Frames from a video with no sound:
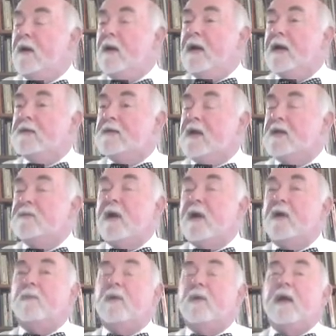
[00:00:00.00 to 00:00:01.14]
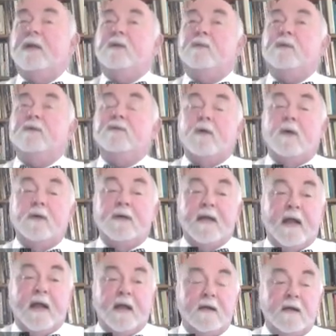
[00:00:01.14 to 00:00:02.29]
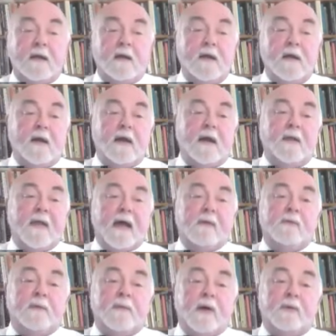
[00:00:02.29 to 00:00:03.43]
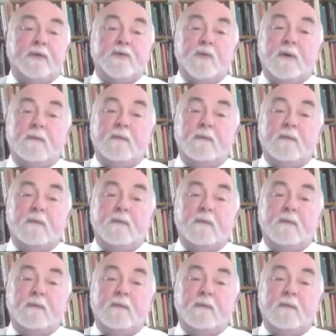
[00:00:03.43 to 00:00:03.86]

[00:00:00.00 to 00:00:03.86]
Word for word: as, as Michael Polanyi would have called it, and, uh, and that about which we're